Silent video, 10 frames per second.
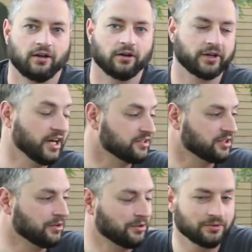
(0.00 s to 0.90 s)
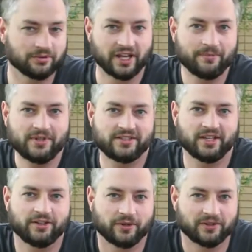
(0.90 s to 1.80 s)
Okay, so let me
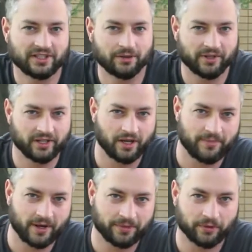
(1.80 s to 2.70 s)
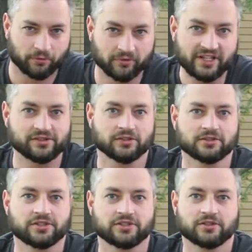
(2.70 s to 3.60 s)
tell you a little bit about the
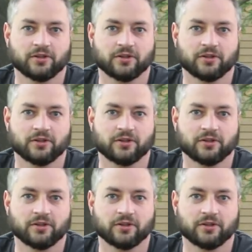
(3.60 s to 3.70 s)
research